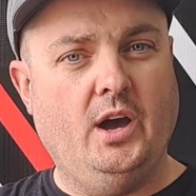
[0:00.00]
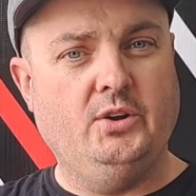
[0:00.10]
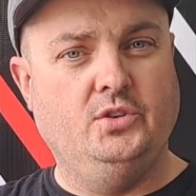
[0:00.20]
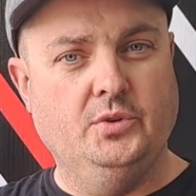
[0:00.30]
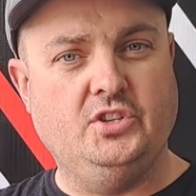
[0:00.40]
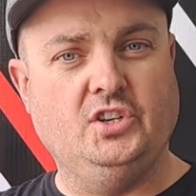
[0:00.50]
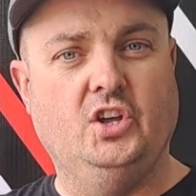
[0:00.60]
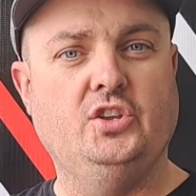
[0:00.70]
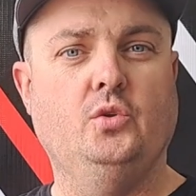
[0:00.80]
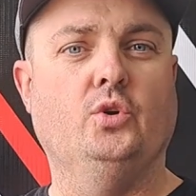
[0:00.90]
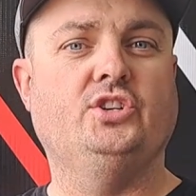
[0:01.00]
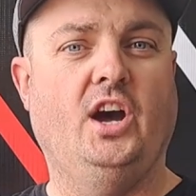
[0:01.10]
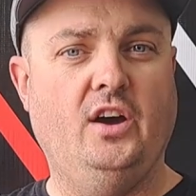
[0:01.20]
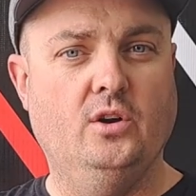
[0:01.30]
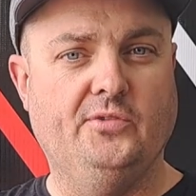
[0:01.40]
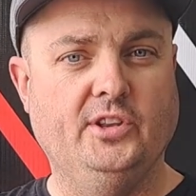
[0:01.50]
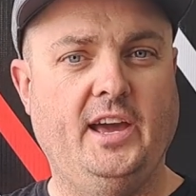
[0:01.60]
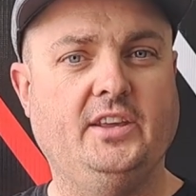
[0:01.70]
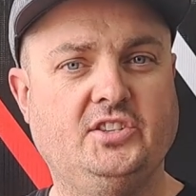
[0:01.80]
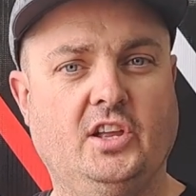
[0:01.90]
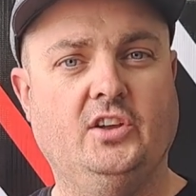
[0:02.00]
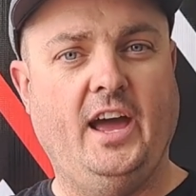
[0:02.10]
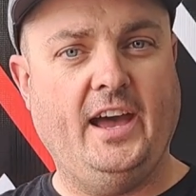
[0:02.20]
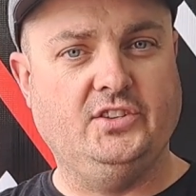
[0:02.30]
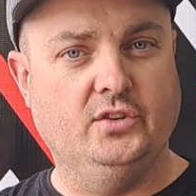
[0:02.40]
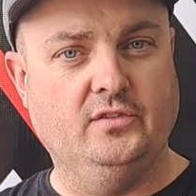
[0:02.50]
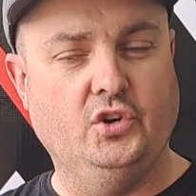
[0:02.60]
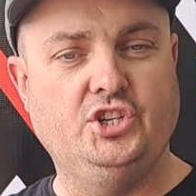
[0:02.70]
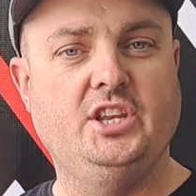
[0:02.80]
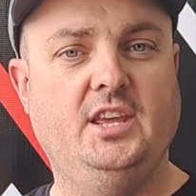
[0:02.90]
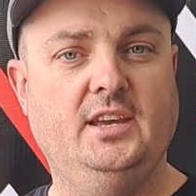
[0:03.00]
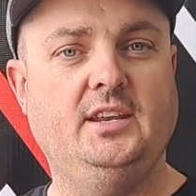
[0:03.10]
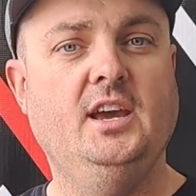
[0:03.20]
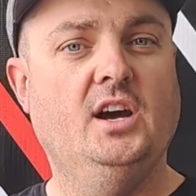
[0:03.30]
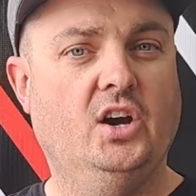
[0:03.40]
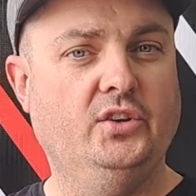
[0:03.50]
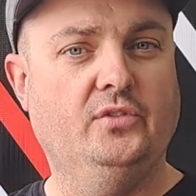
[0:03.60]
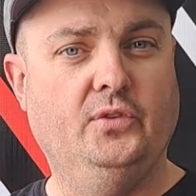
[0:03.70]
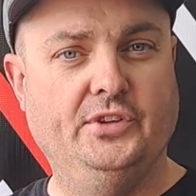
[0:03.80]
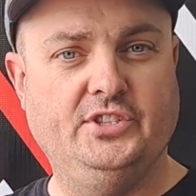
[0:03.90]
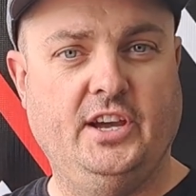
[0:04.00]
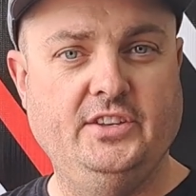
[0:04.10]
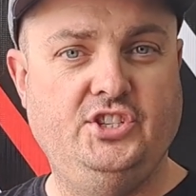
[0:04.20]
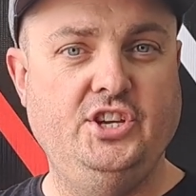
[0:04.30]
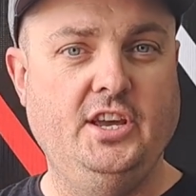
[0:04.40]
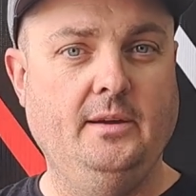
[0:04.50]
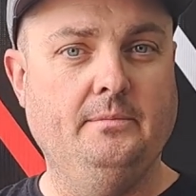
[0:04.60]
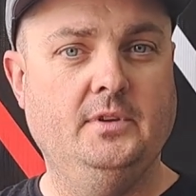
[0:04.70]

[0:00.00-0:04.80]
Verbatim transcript: how to install your Tahoe overlanding solid axle conversion kit on your full-size GM.